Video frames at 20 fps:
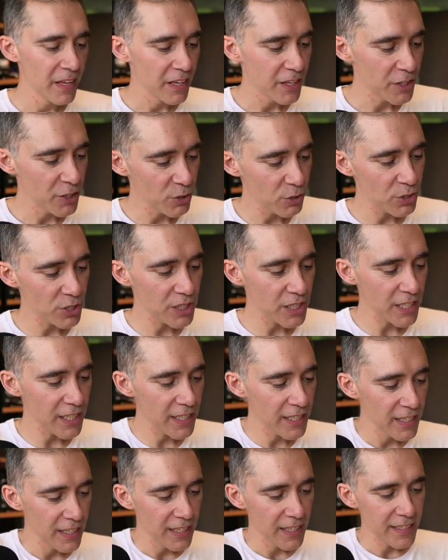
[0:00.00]
you
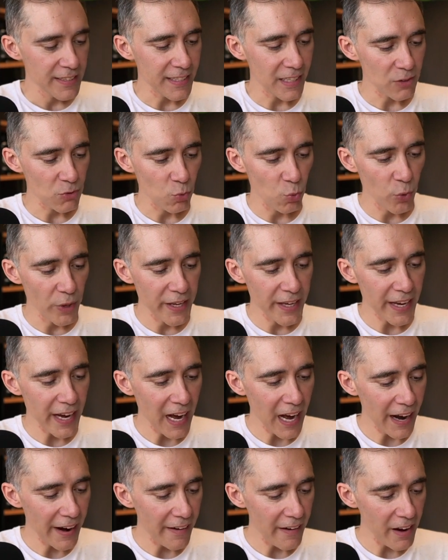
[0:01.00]
see that we
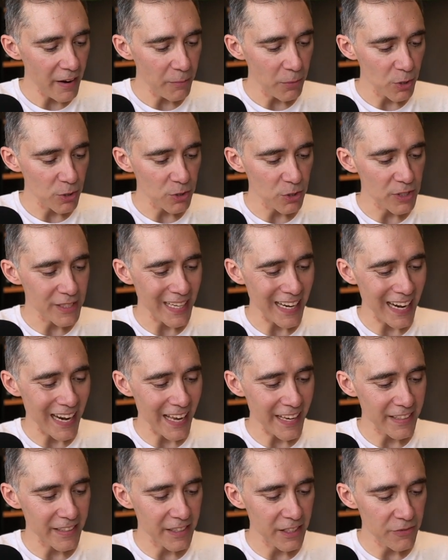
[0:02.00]
are able to
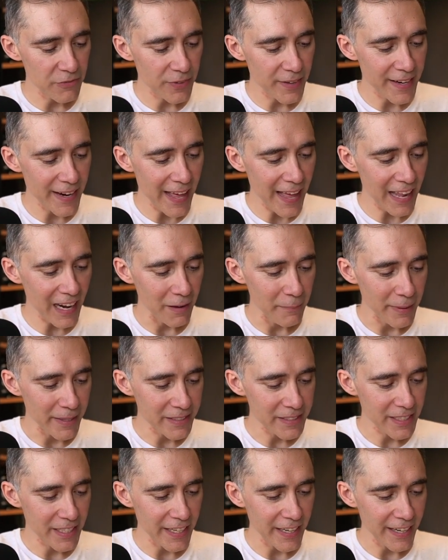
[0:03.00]
select different
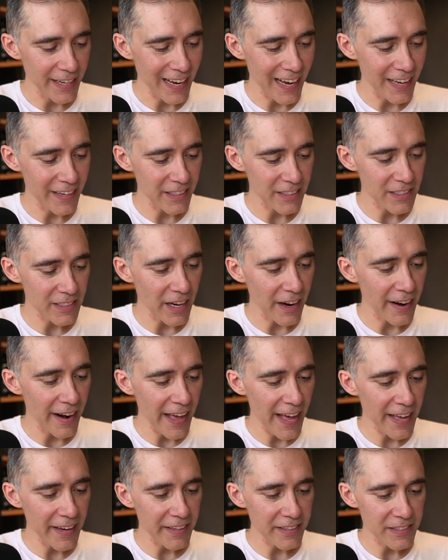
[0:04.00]
elements here and start
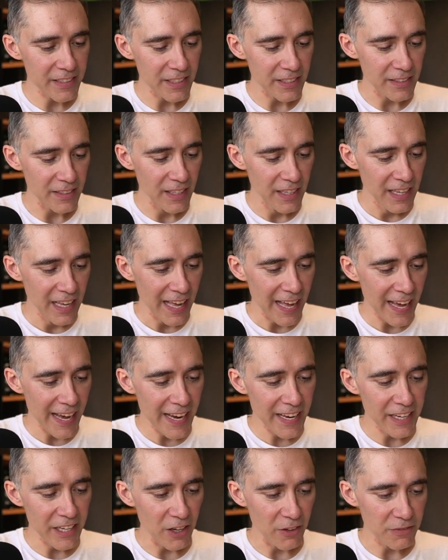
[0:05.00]
editing
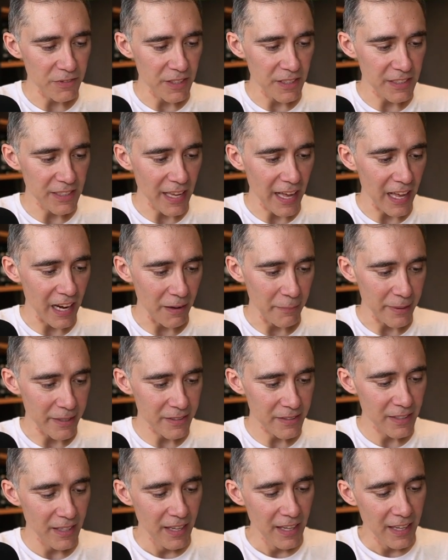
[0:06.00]
any of these
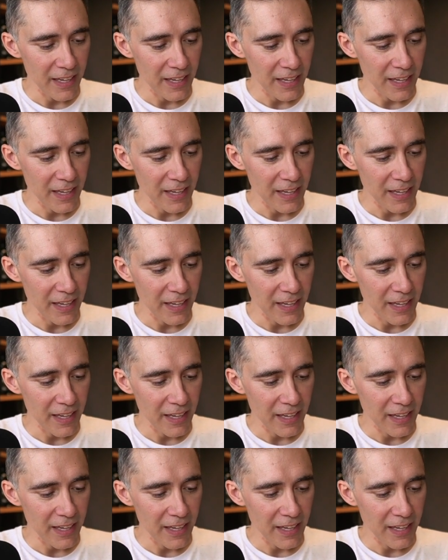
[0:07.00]
elements.